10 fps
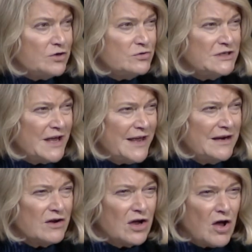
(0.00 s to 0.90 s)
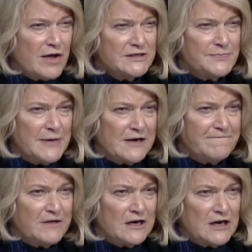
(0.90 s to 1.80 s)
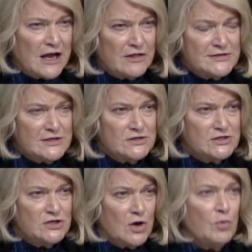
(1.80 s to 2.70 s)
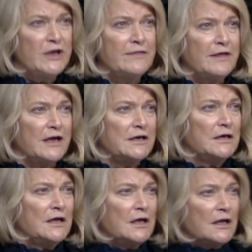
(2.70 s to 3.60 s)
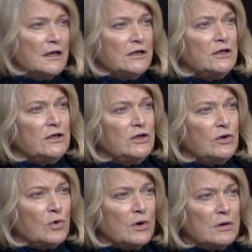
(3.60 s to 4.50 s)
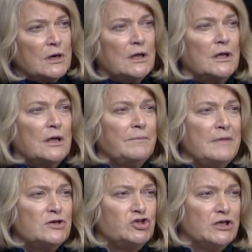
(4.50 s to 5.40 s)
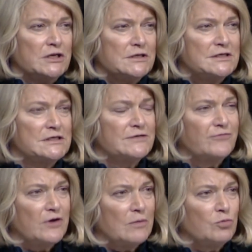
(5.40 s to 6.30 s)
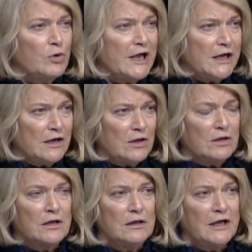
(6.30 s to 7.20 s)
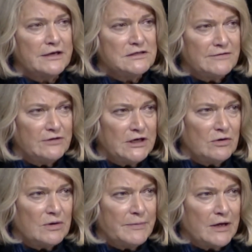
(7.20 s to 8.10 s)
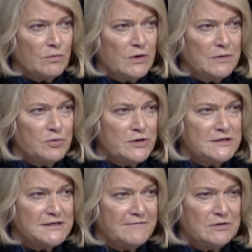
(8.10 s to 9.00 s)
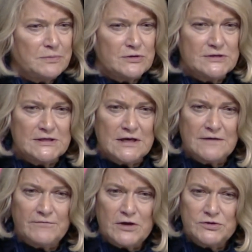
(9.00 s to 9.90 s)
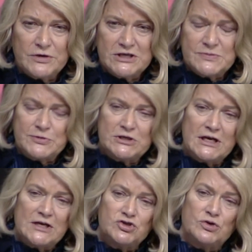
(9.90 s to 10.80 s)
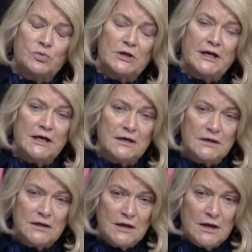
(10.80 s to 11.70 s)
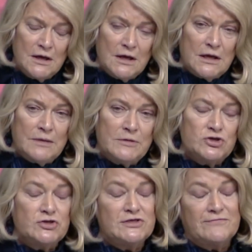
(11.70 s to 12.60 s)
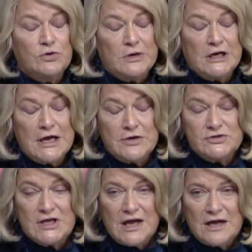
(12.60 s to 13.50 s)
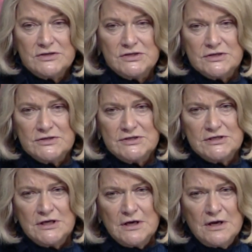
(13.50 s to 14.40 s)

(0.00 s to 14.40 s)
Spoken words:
you done a cost-benefit analysis knowing that your emissions from rail collectively are about 1.7% of all transportation-related emissions of greenhouse gases?